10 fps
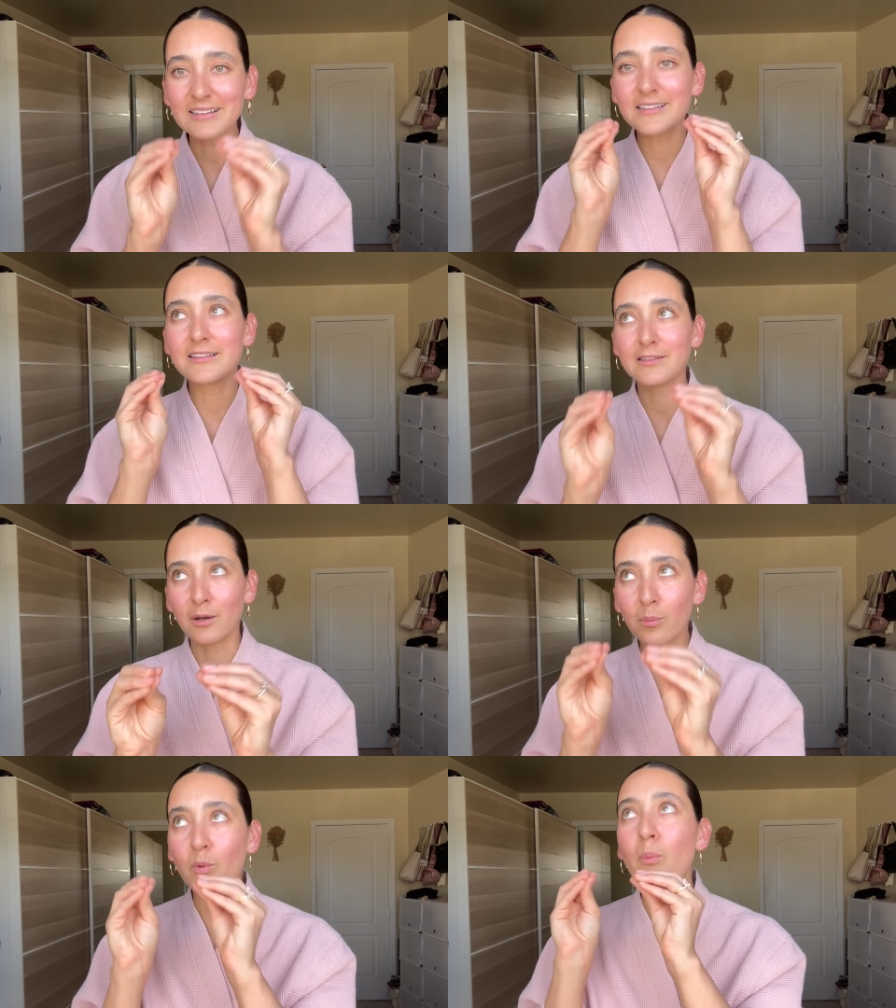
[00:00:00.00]
the
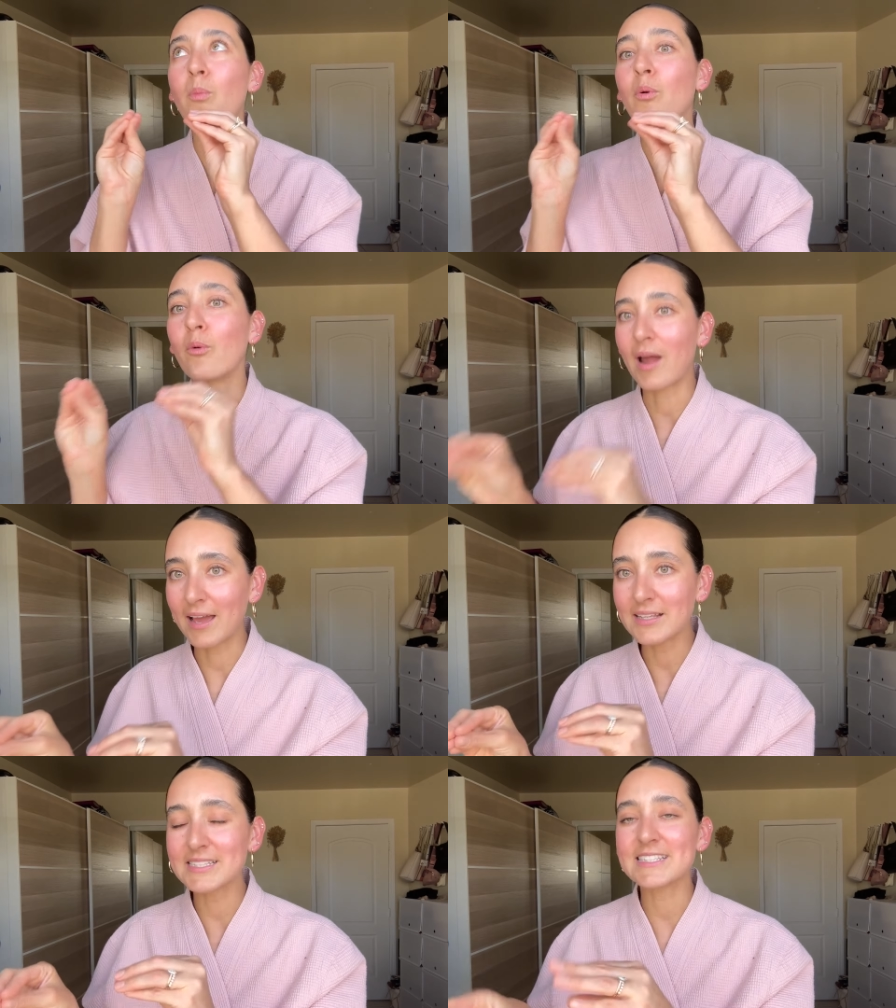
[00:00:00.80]
double
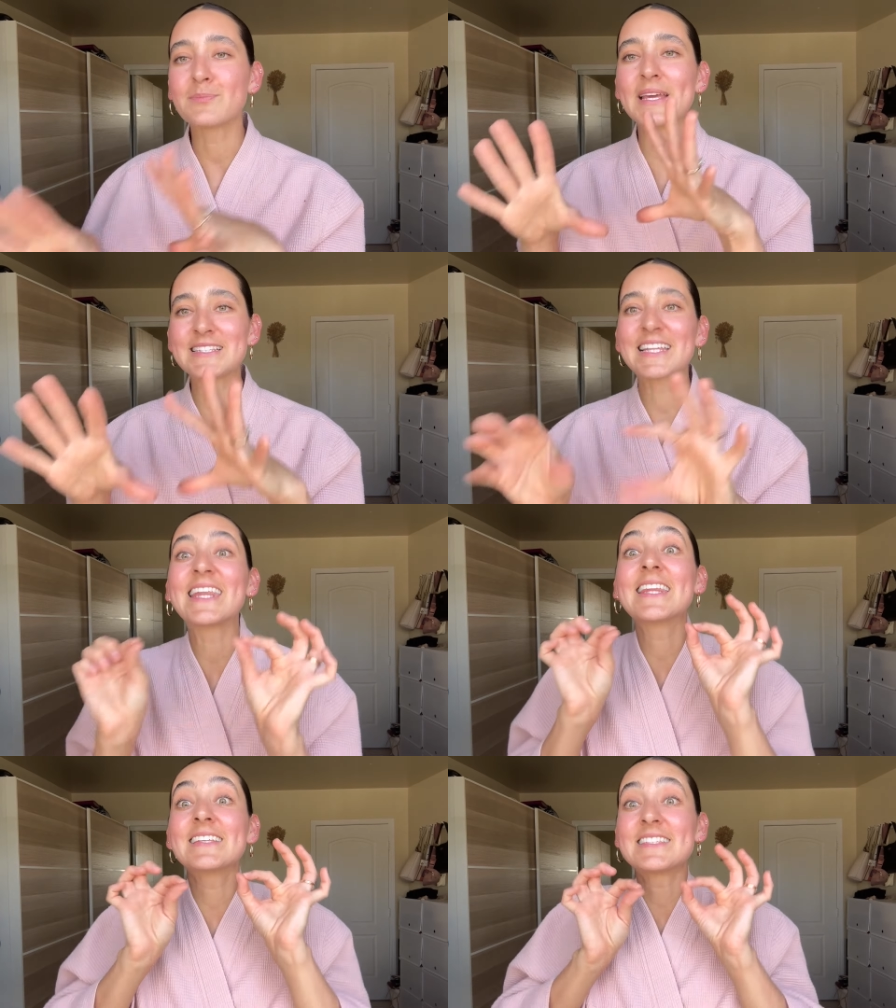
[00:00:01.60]
price. It's
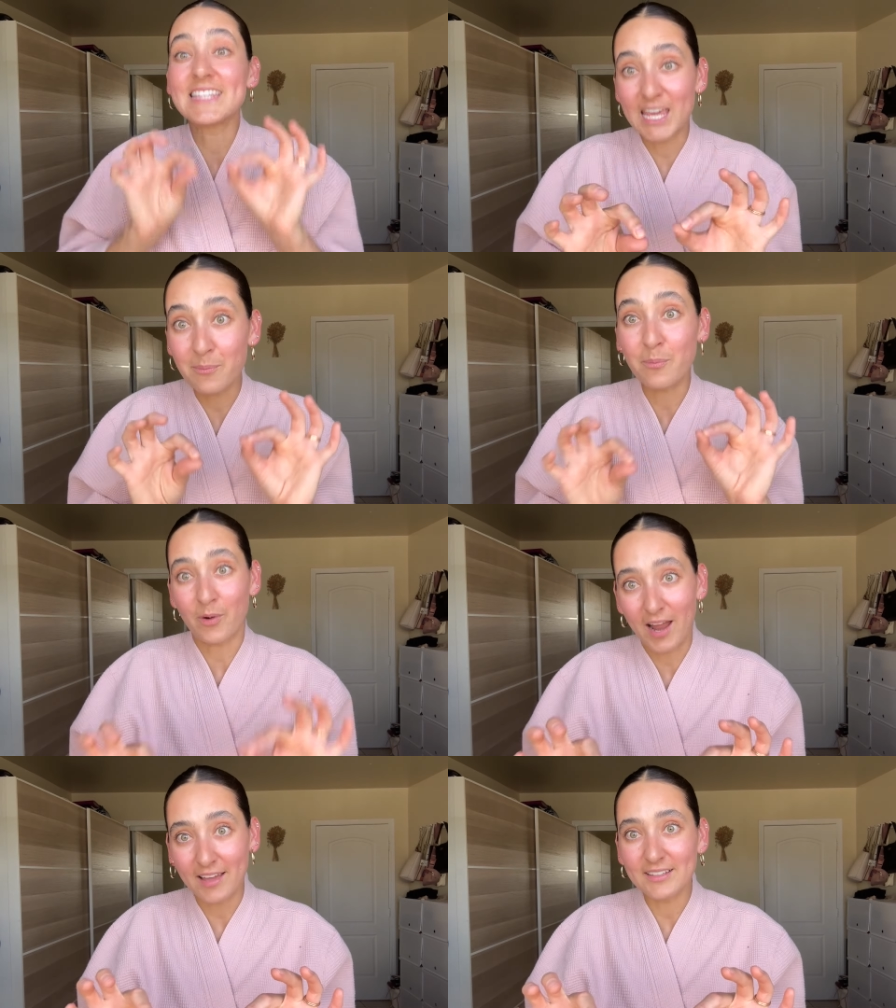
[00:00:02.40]
basically the same
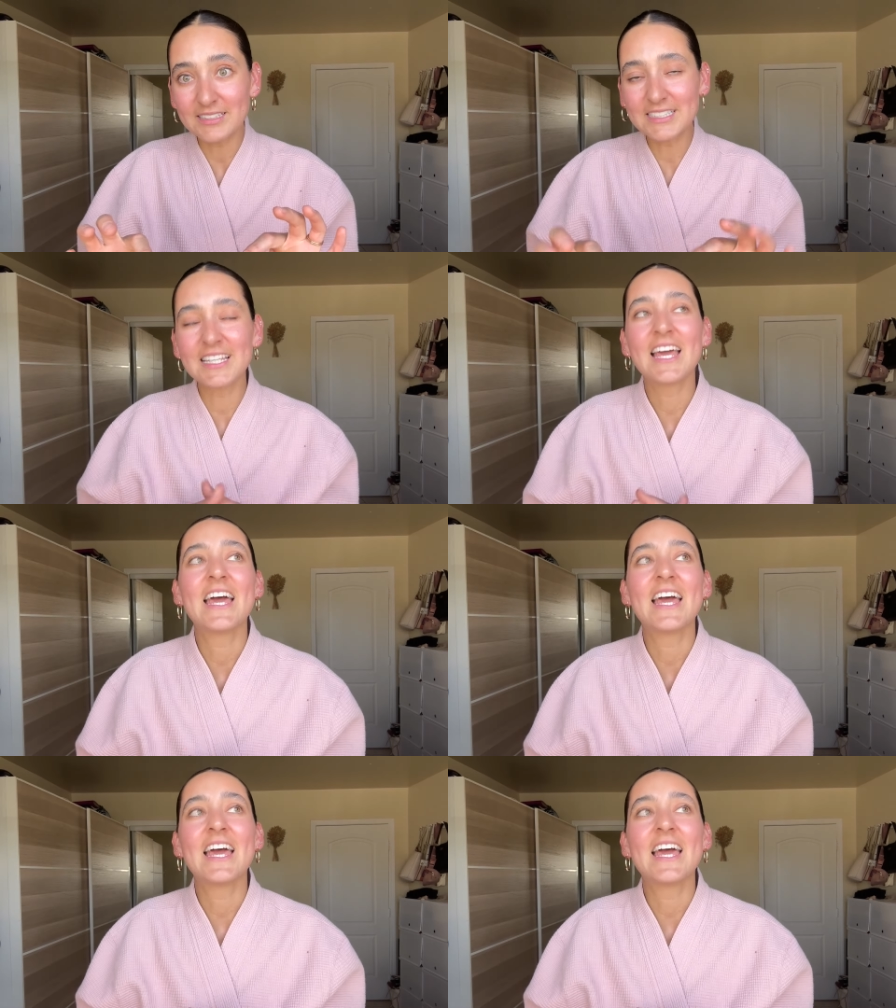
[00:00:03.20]
price.